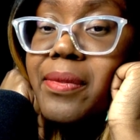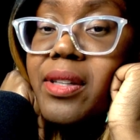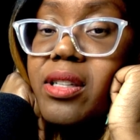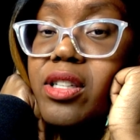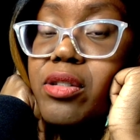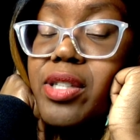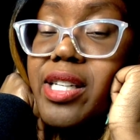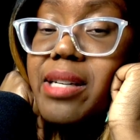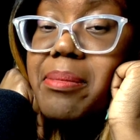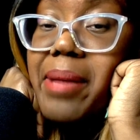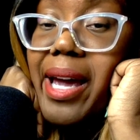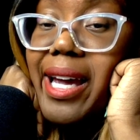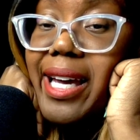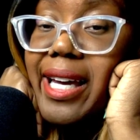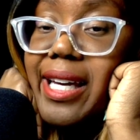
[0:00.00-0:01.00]
You didn't
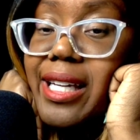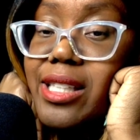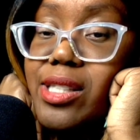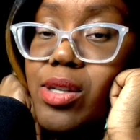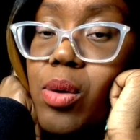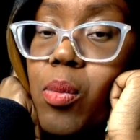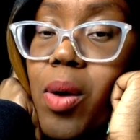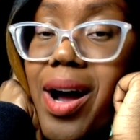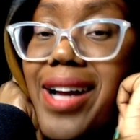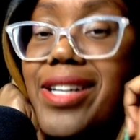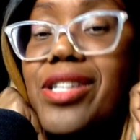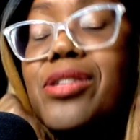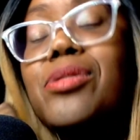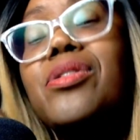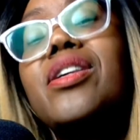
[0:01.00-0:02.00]
make it, so why
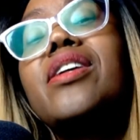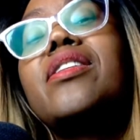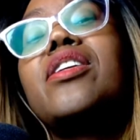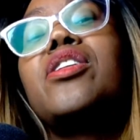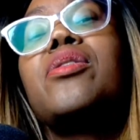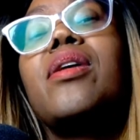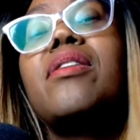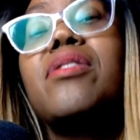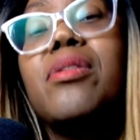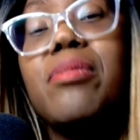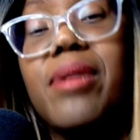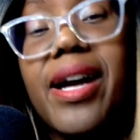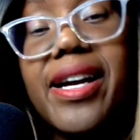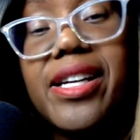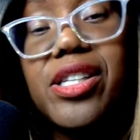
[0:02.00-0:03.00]
do you think that you have the
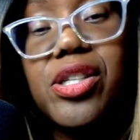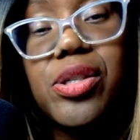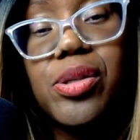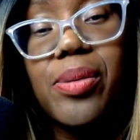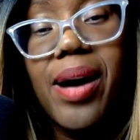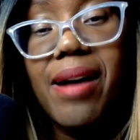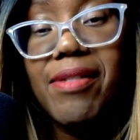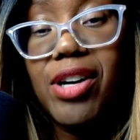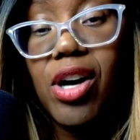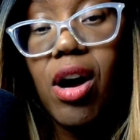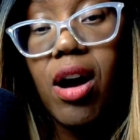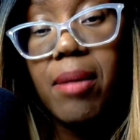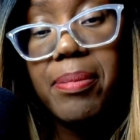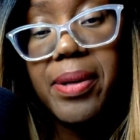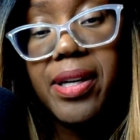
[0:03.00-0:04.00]
right to have a
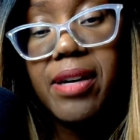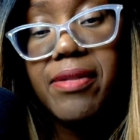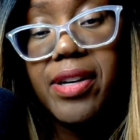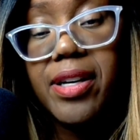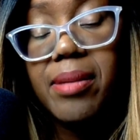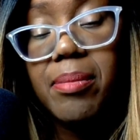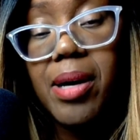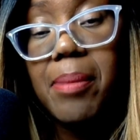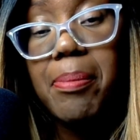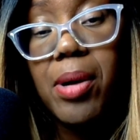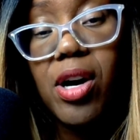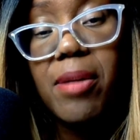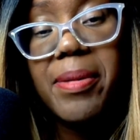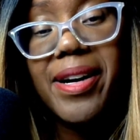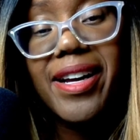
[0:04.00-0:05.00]
copy of it, a
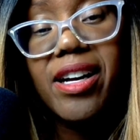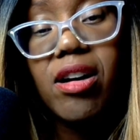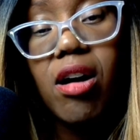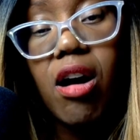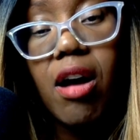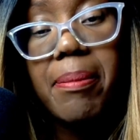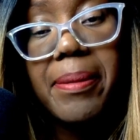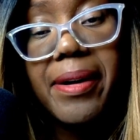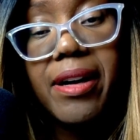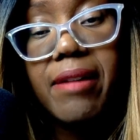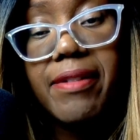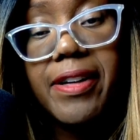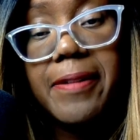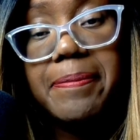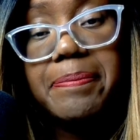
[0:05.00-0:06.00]
permanent copy
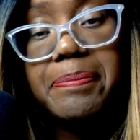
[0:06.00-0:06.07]
of it?